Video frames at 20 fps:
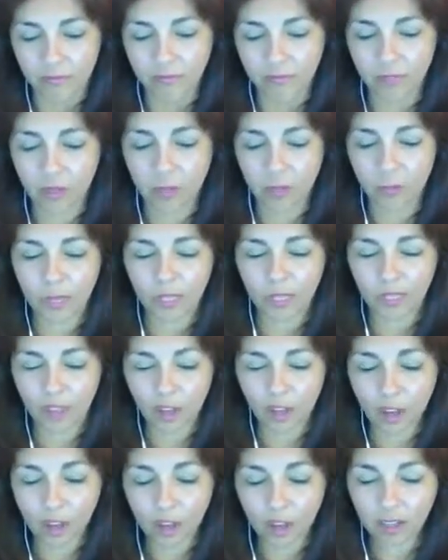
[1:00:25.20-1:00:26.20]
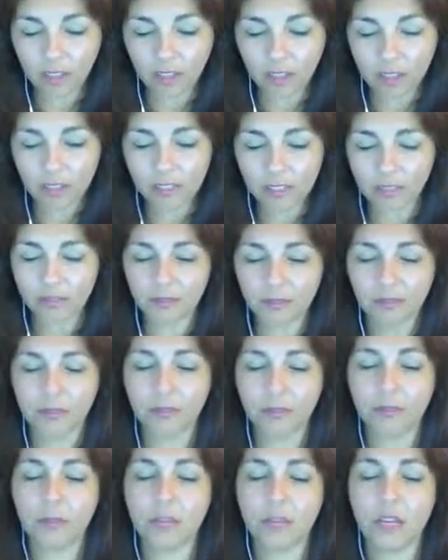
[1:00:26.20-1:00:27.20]
Almighty God,
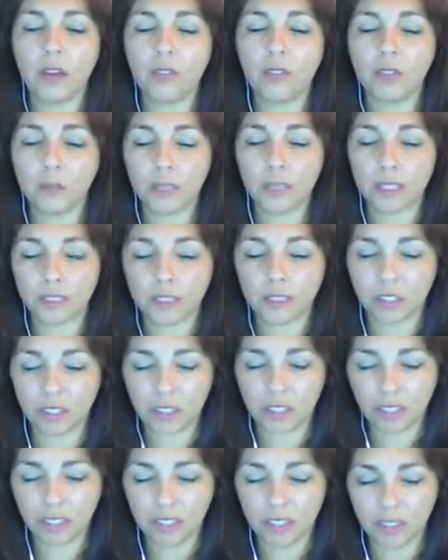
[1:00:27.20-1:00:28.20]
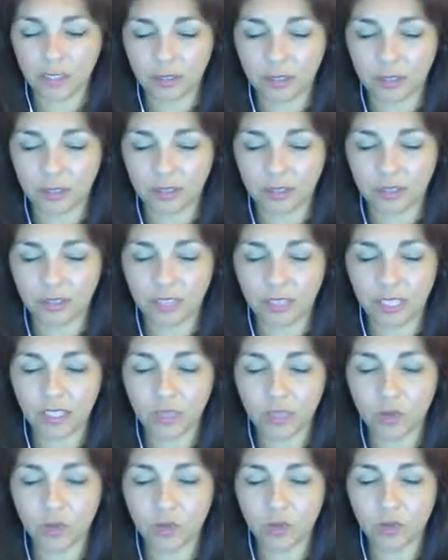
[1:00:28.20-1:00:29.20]
beloved Master Jesus,
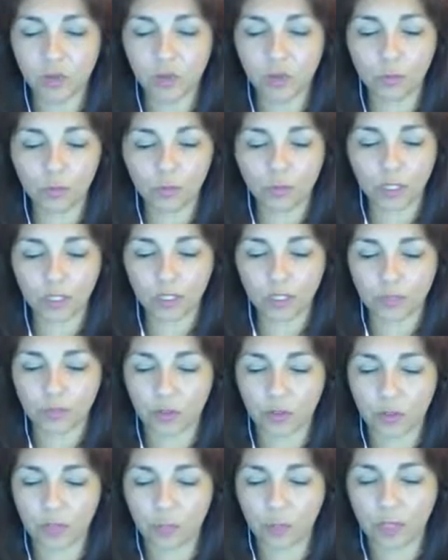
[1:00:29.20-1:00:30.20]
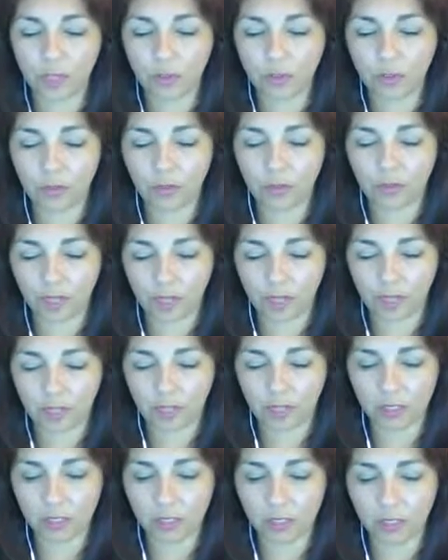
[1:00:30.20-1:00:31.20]
thank you so much for being with
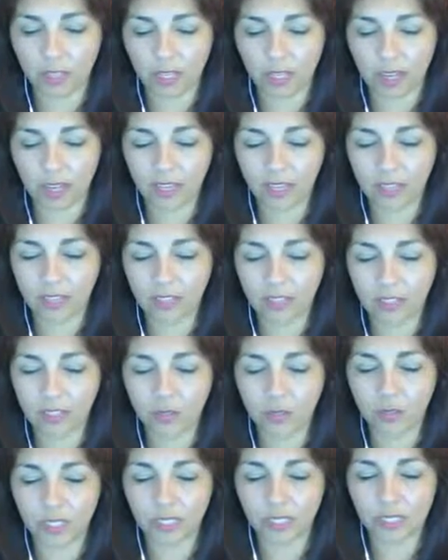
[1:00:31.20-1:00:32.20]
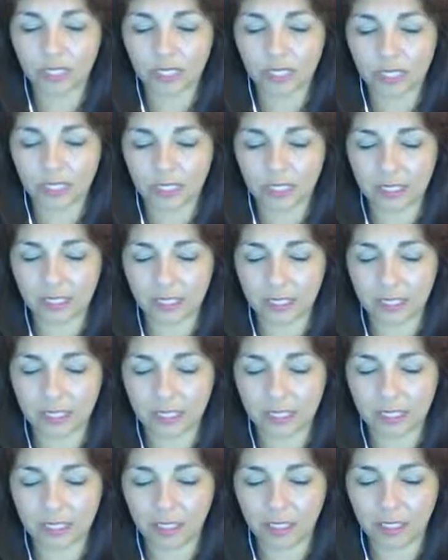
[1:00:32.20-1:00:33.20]
us tonight during this
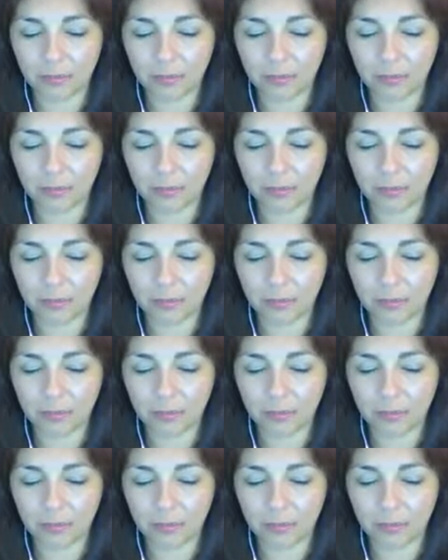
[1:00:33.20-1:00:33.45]
study.